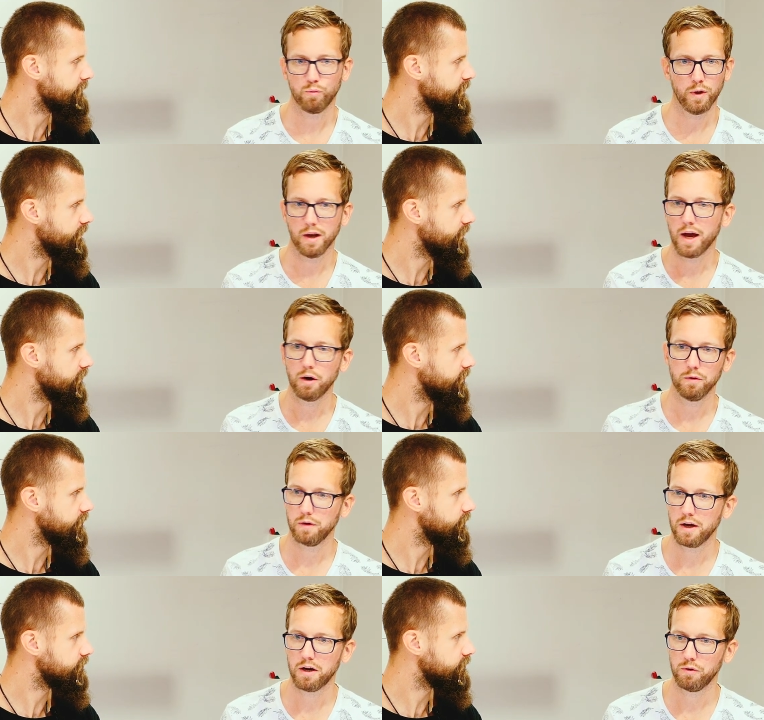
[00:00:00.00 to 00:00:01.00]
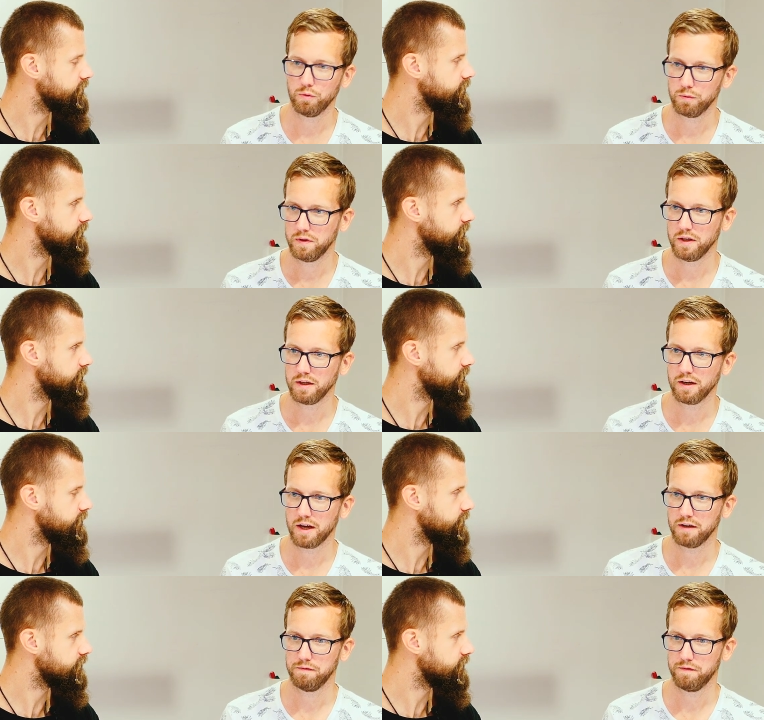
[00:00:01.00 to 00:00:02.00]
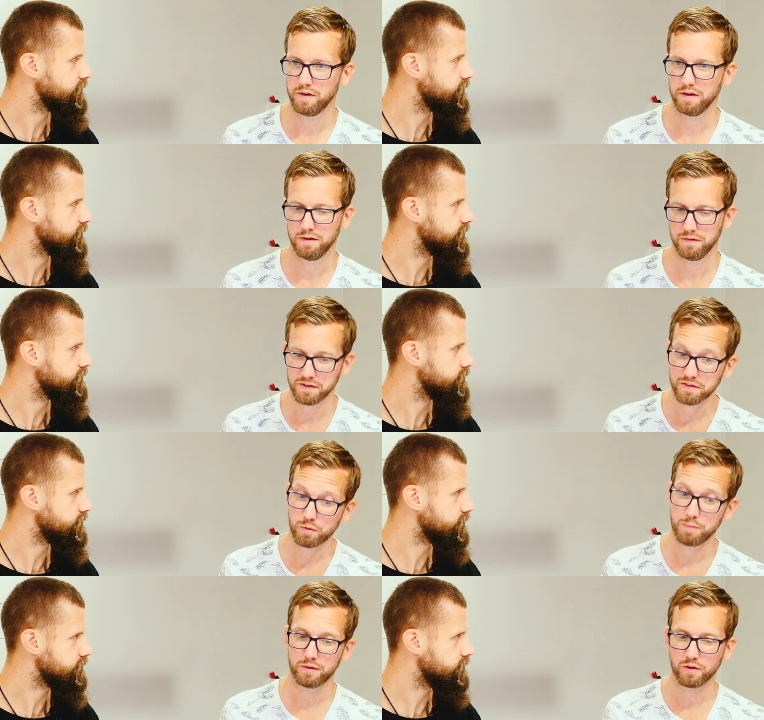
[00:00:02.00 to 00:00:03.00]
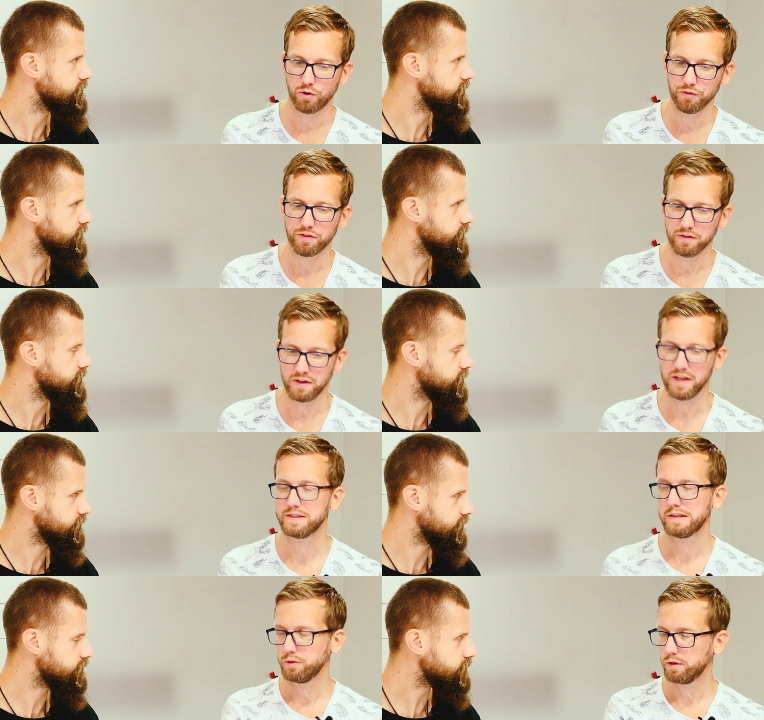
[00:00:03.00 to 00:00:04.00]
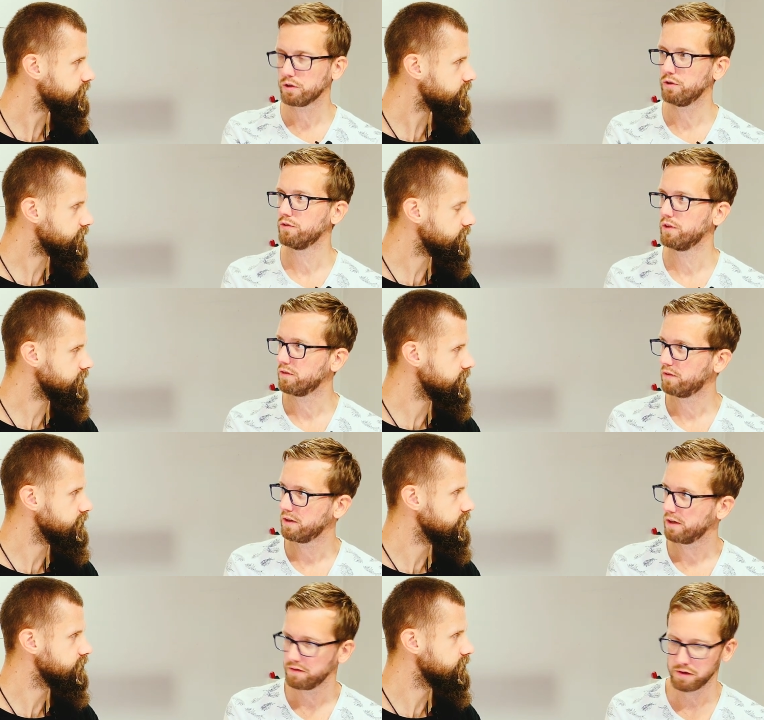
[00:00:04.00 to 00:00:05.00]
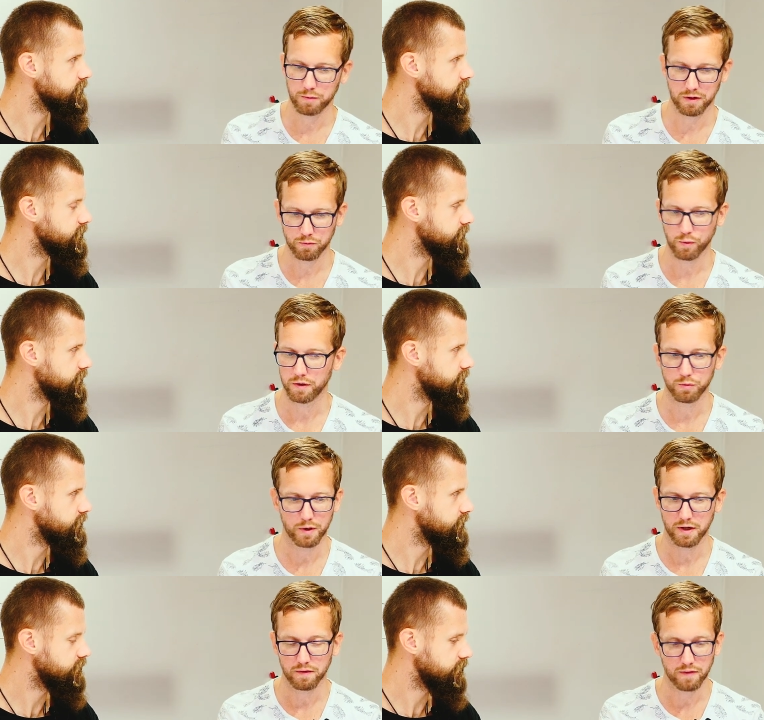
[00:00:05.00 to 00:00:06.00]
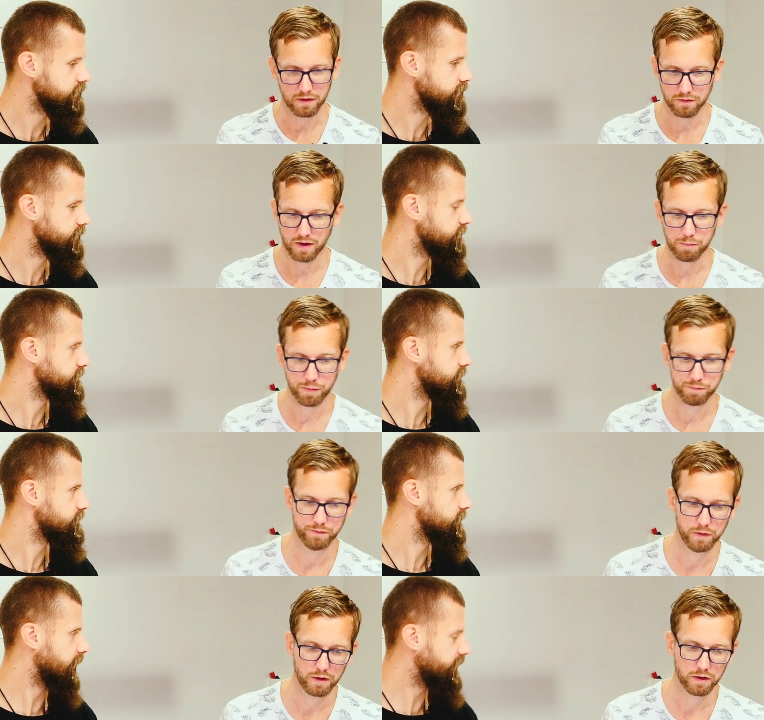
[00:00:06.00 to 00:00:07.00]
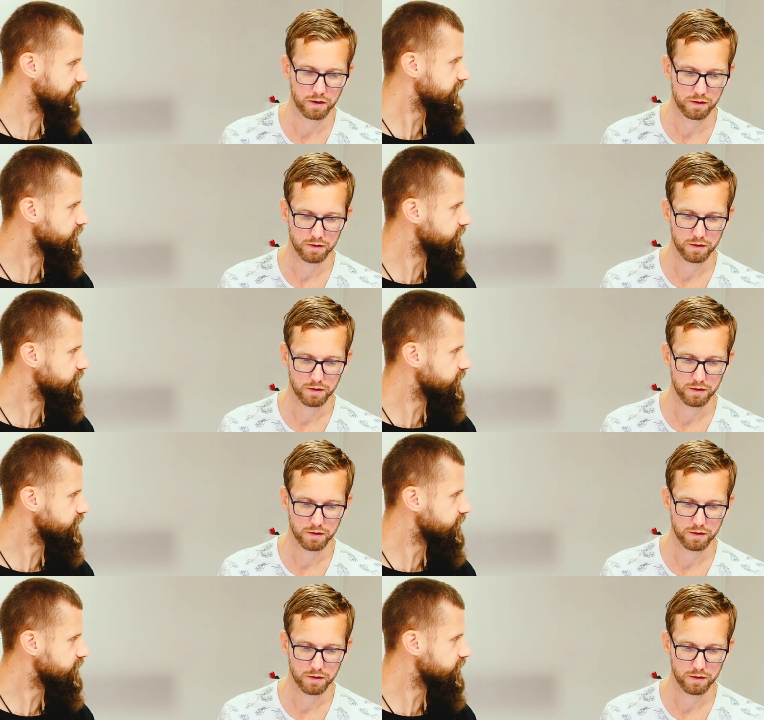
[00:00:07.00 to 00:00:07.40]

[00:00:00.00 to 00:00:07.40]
Speaker 1: well, how how the live the stripped content, the excluded content in live update, where where that ends up and that's